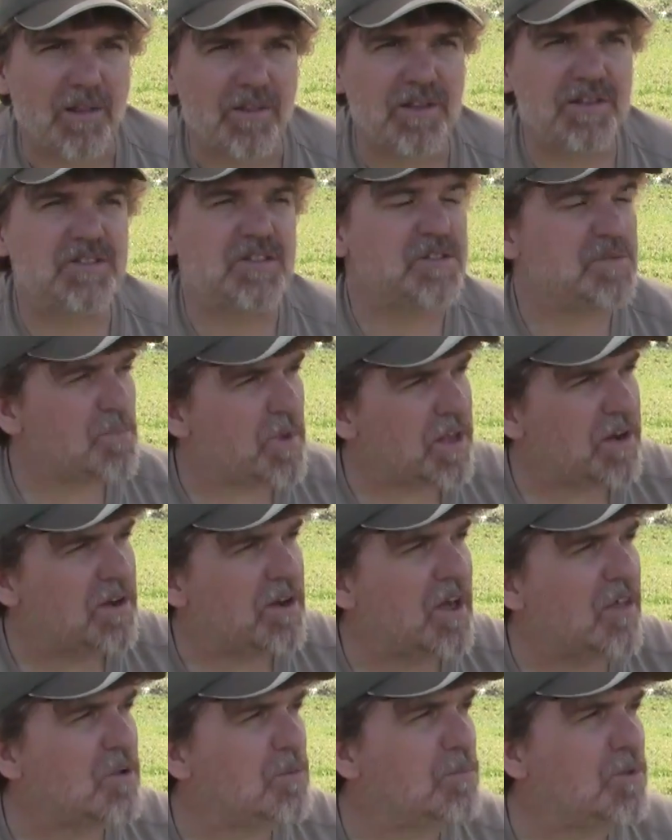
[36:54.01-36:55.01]
This has been
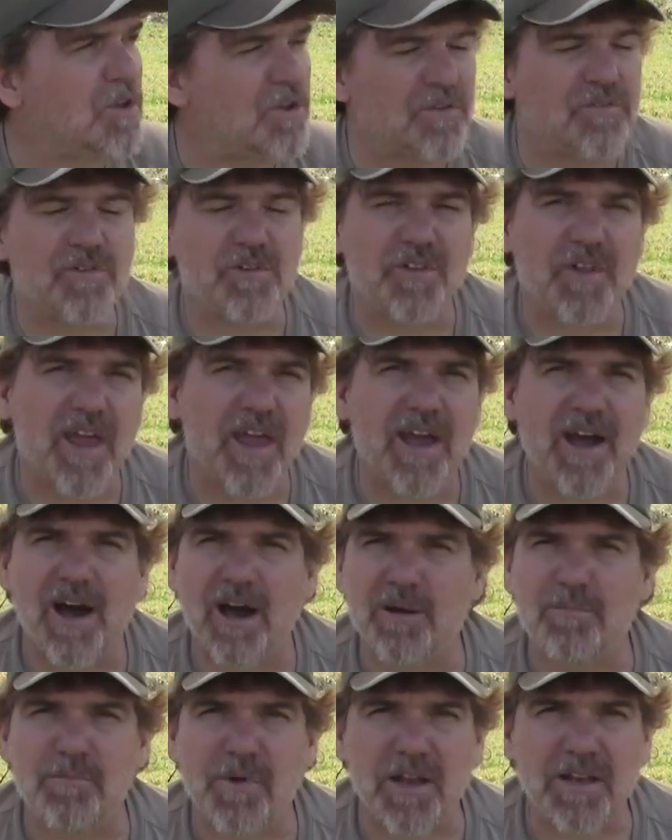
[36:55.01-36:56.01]
another beautiful day
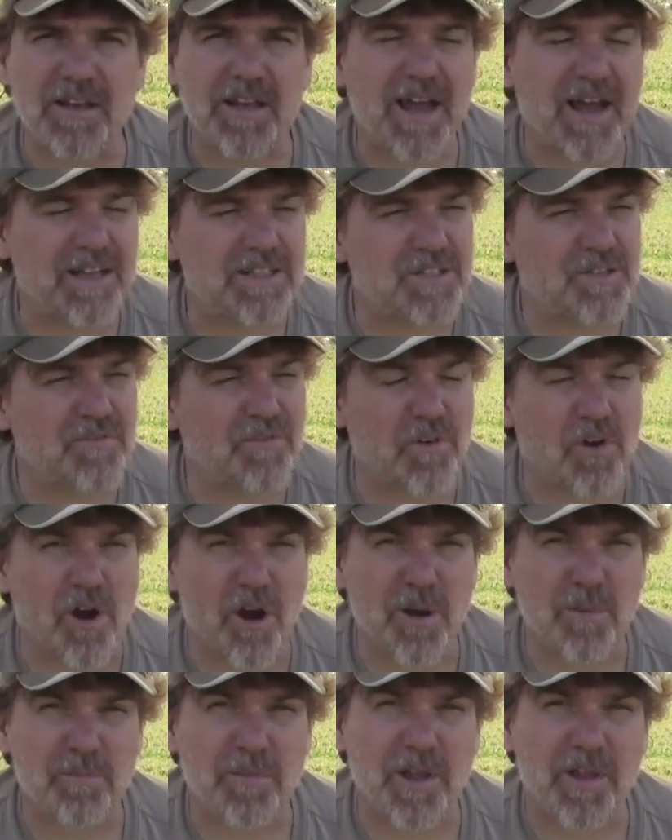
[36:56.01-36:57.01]
out at my dad's
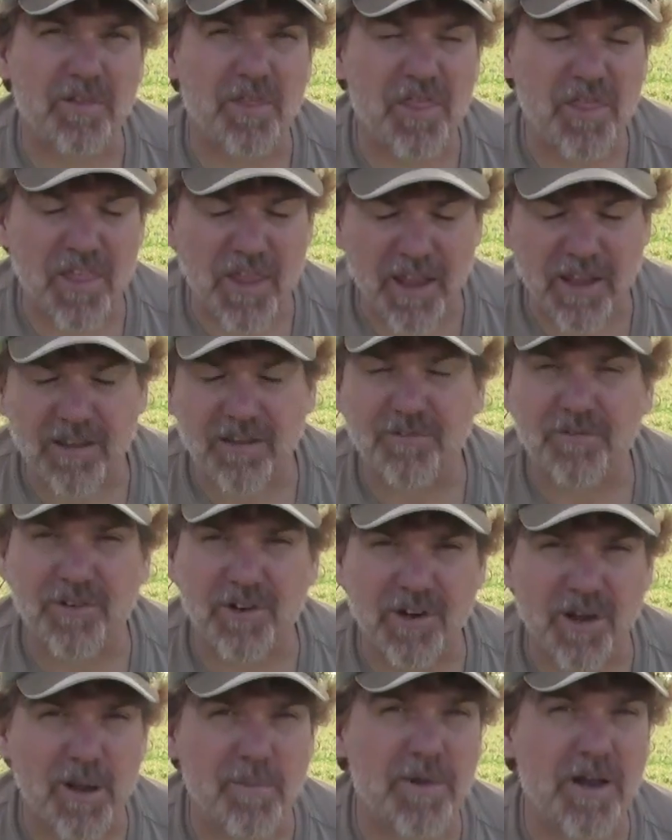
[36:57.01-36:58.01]
farm, and thank you
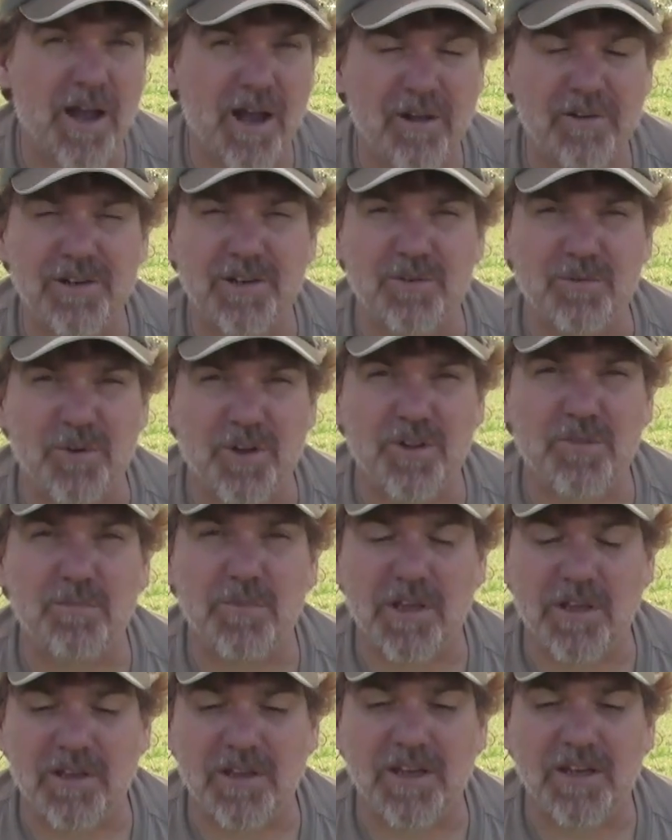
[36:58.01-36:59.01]
for coming out here with
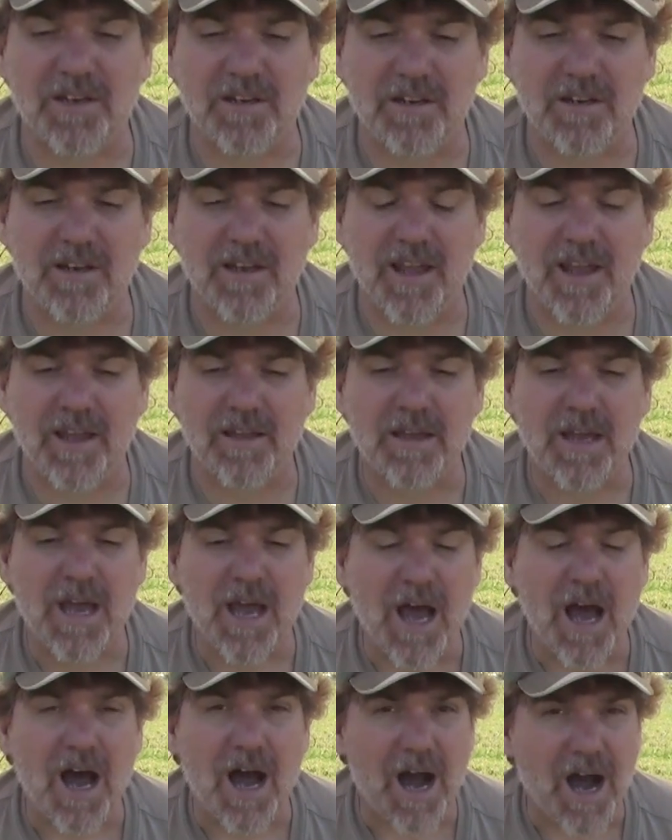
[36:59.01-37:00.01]
me again today.
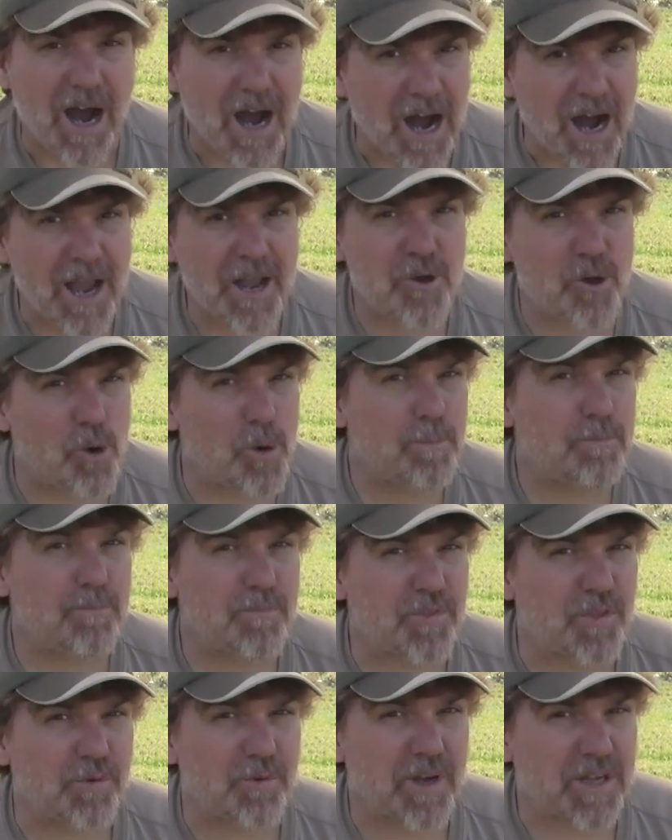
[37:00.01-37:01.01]
I hope
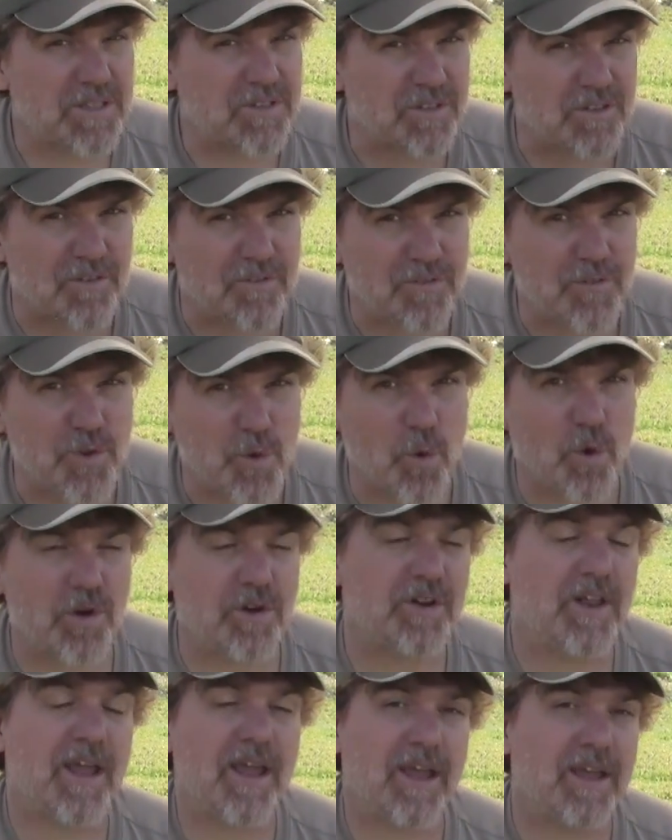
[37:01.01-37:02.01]
the rest of
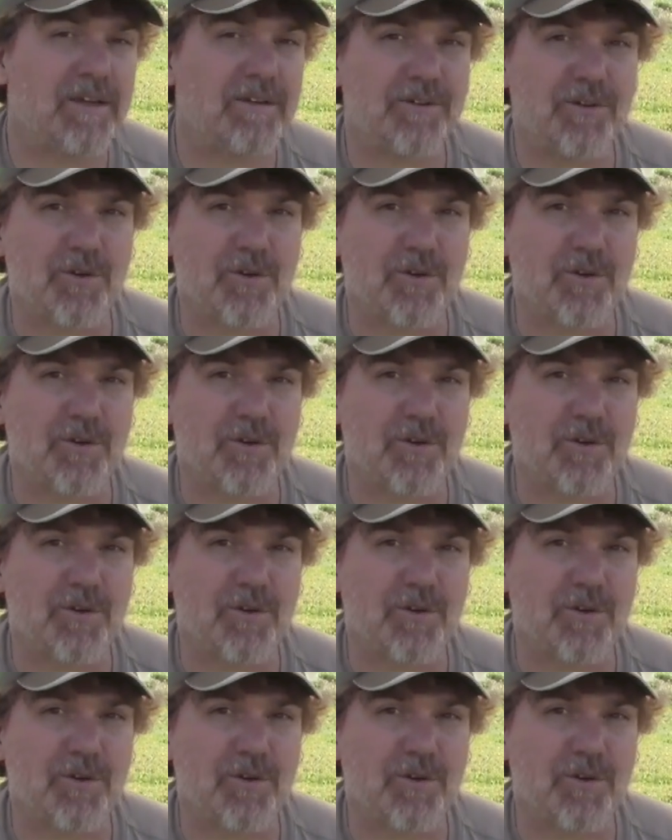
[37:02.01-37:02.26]
your day